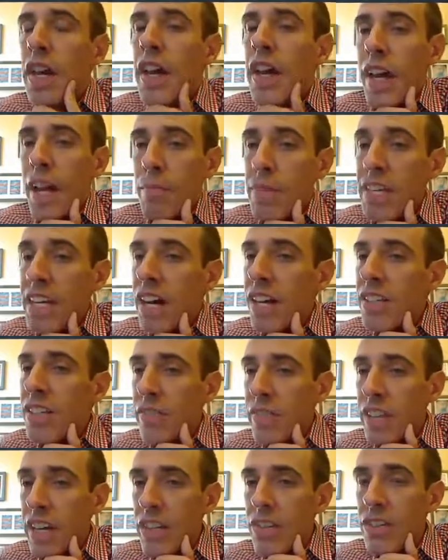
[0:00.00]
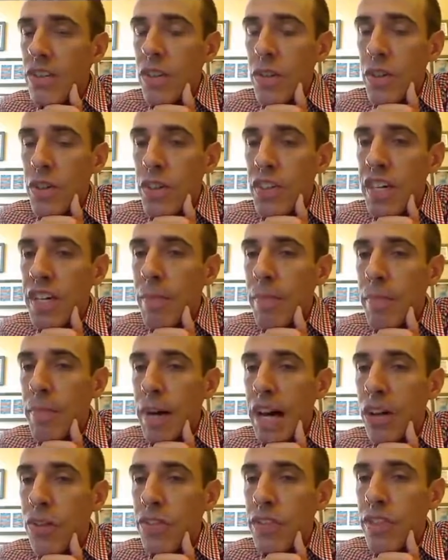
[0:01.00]
And because of this, you could think
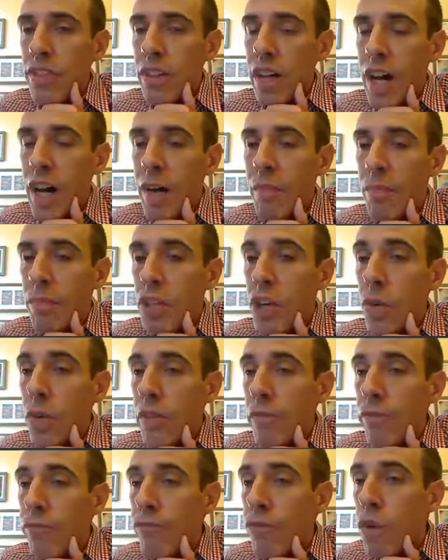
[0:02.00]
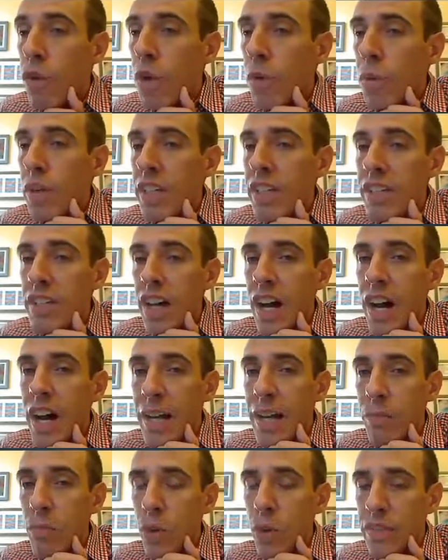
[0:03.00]
about going forward in
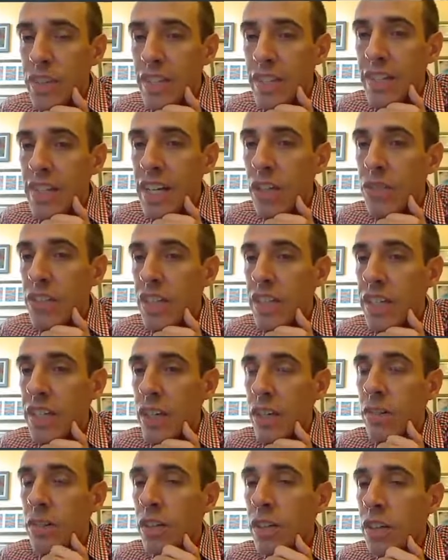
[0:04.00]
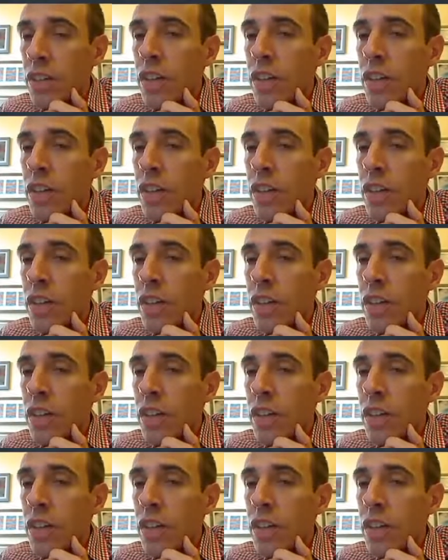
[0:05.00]
time with this delta here.